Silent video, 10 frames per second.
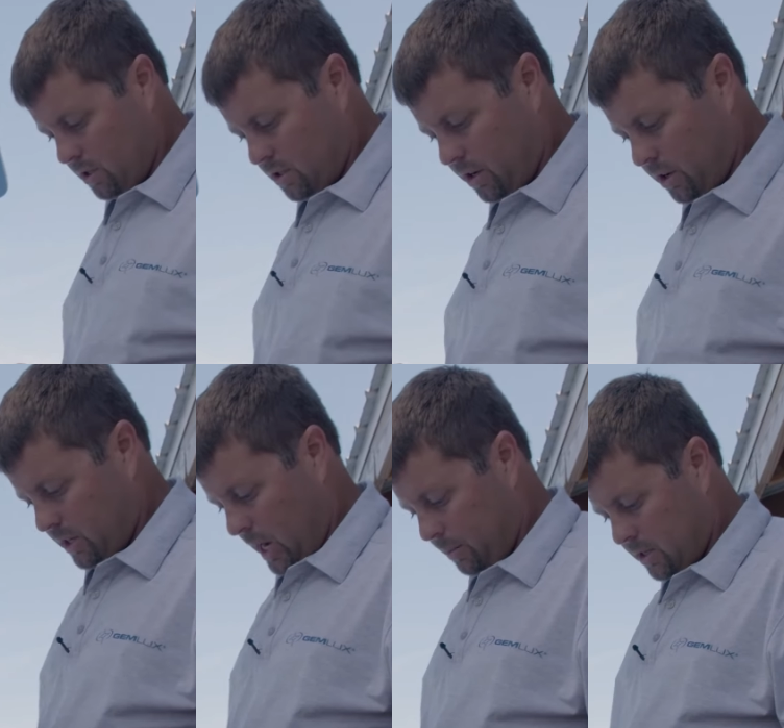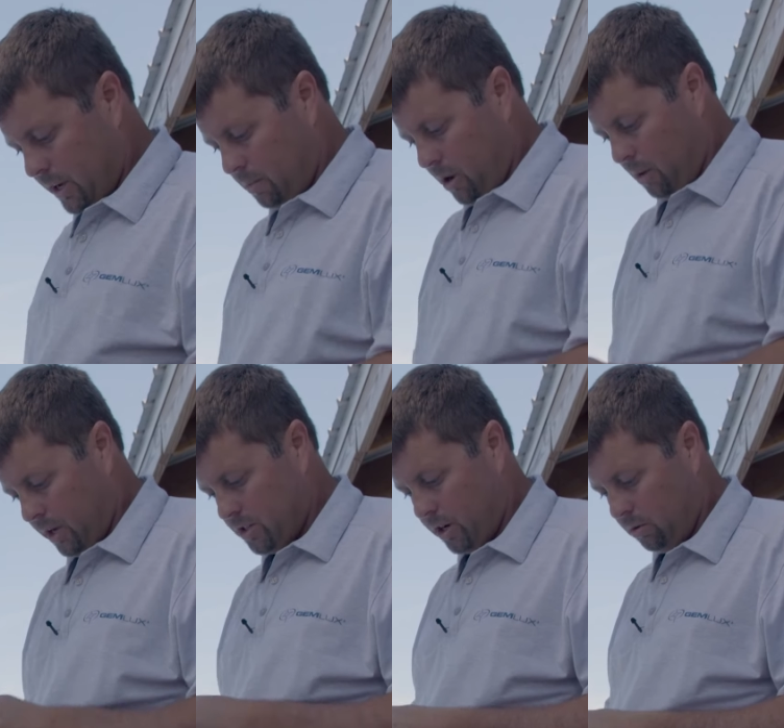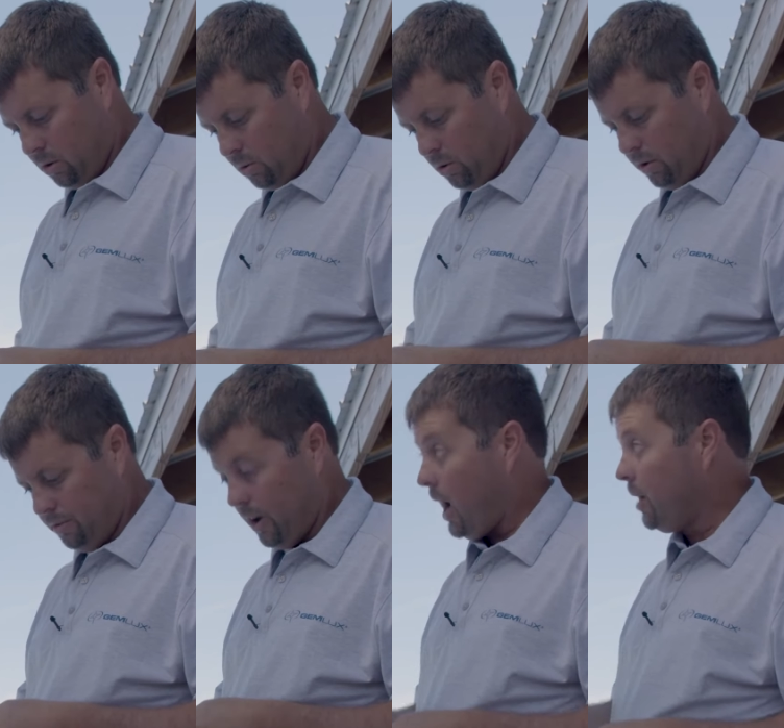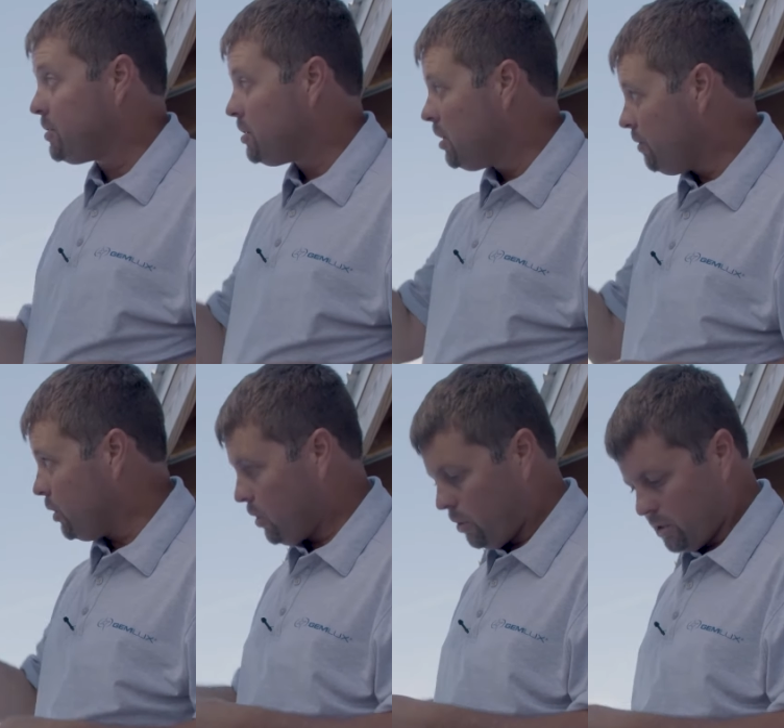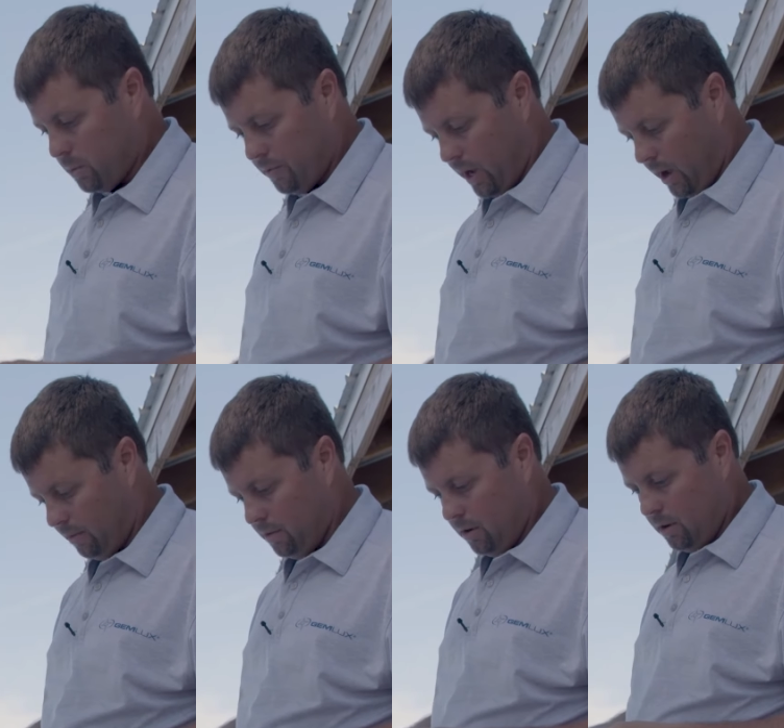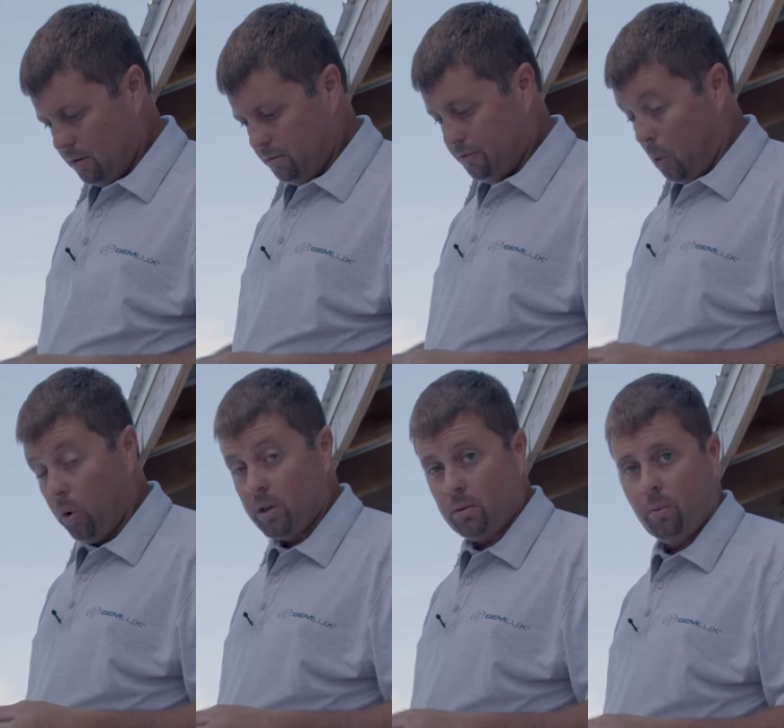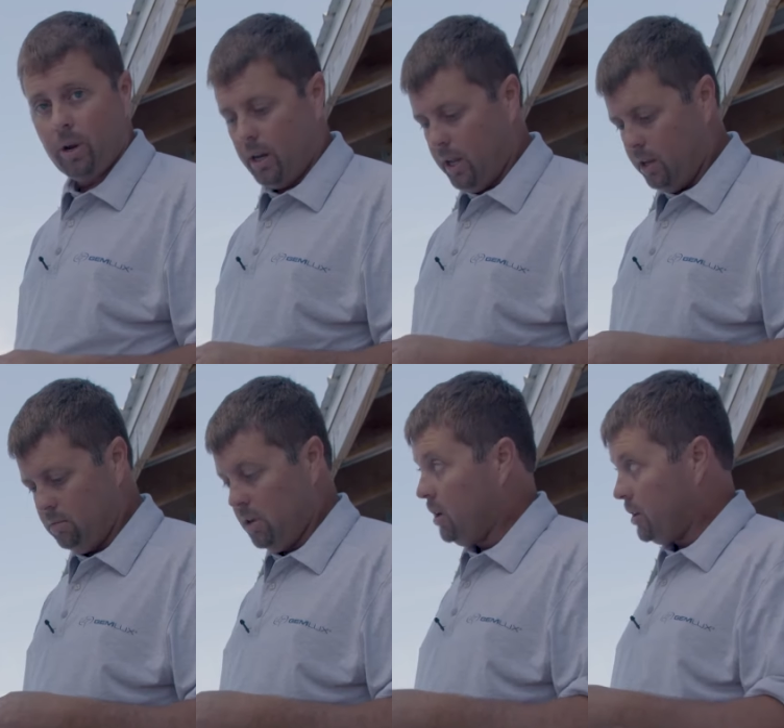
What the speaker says: is a good time to tell you about my general rule of fives. If you'll notice, we've got 4 is what we need.